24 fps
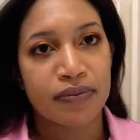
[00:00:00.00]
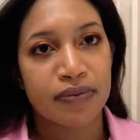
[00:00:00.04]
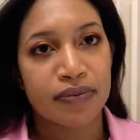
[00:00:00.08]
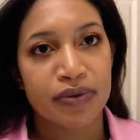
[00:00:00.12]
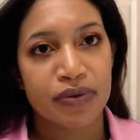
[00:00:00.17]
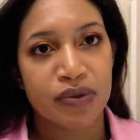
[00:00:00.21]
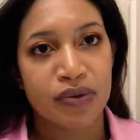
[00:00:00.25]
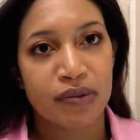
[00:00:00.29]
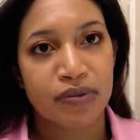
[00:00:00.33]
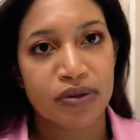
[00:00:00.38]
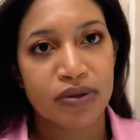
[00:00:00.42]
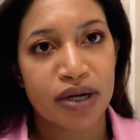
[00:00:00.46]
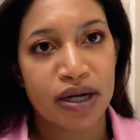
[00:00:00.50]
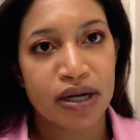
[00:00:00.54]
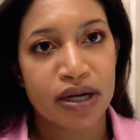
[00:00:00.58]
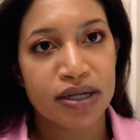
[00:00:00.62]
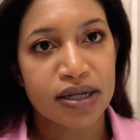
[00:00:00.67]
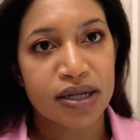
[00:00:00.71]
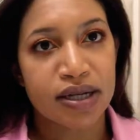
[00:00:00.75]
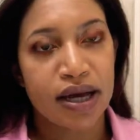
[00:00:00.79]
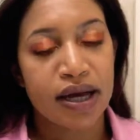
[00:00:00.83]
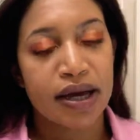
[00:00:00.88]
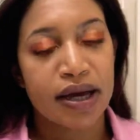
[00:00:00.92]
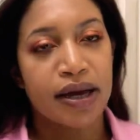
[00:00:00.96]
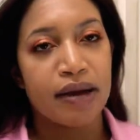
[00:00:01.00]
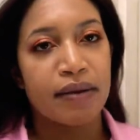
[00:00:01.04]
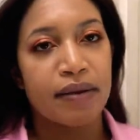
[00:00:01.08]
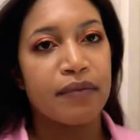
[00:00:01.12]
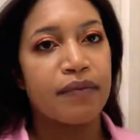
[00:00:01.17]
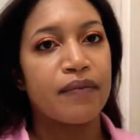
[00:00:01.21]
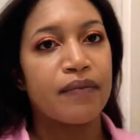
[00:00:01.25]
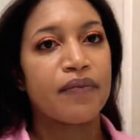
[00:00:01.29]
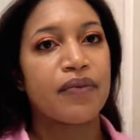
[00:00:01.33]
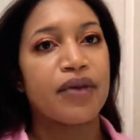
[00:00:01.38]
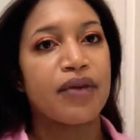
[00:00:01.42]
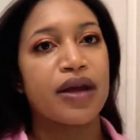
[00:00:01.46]
That's what I'm trying to say.
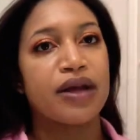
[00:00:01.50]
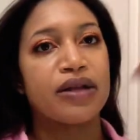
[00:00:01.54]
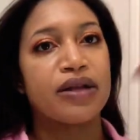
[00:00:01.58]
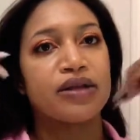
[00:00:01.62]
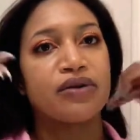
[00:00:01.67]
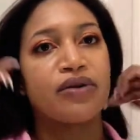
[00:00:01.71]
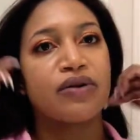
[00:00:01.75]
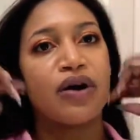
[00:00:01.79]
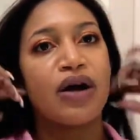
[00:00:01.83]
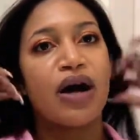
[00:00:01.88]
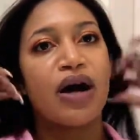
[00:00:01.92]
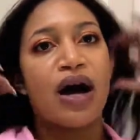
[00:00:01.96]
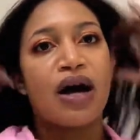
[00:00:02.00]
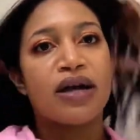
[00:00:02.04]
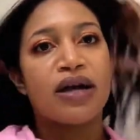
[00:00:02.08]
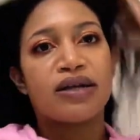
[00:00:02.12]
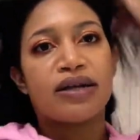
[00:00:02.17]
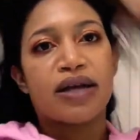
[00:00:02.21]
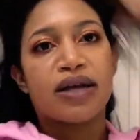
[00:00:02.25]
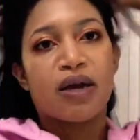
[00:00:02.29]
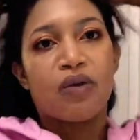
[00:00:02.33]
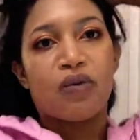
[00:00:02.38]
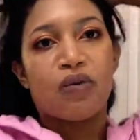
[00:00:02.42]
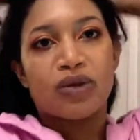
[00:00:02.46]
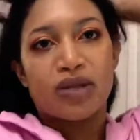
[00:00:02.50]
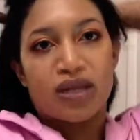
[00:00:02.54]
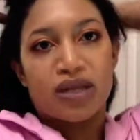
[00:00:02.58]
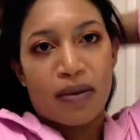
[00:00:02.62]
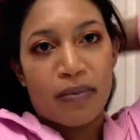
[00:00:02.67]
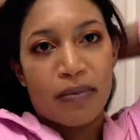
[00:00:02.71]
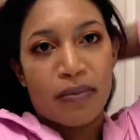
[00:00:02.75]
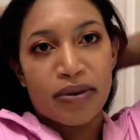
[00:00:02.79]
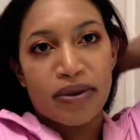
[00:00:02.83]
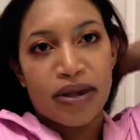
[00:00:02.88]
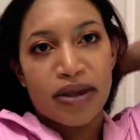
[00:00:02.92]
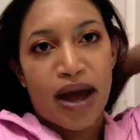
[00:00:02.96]
And so it's like, what's
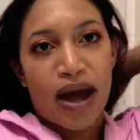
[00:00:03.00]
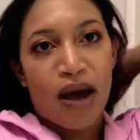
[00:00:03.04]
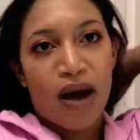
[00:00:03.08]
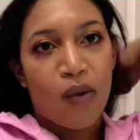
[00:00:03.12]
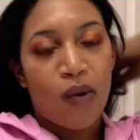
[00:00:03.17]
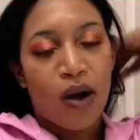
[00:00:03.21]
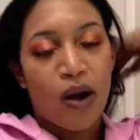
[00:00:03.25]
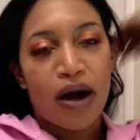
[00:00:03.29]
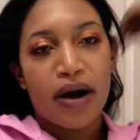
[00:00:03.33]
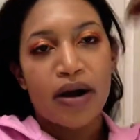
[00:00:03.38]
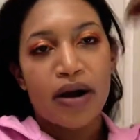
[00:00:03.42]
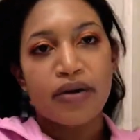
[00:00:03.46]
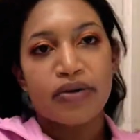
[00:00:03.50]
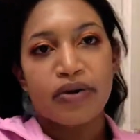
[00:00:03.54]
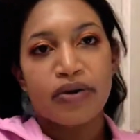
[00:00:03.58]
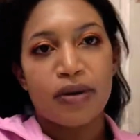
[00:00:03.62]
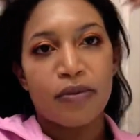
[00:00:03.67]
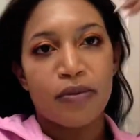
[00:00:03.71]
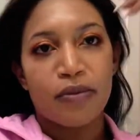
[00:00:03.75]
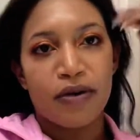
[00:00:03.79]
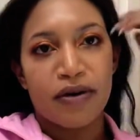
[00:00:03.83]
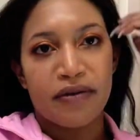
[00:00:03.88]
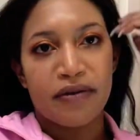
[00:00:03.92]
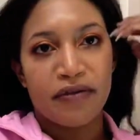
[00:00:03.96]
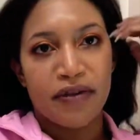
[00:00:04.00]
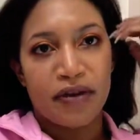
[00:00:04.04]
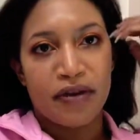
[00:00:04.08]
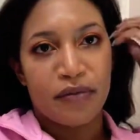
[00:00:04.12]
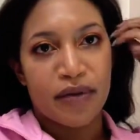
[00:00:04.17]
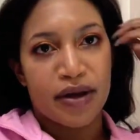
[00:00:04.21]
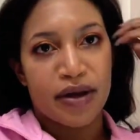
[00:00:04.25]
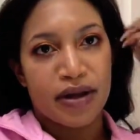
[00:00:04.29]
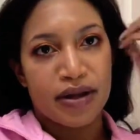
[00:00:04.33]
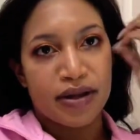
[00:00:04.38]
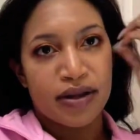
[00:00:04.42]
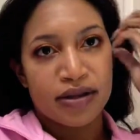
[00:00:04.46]
up with that? Why aren't there more
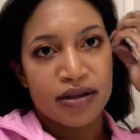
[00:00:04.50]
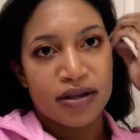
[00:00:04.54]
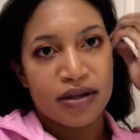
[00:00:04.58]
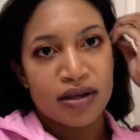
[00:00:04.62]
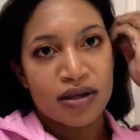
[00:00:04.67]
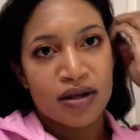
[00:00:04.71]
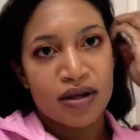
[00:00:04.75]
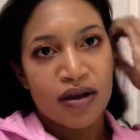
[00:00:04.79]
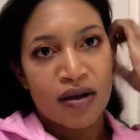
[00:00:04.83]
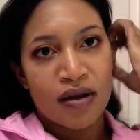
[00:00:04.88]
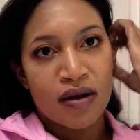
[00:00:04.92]
females?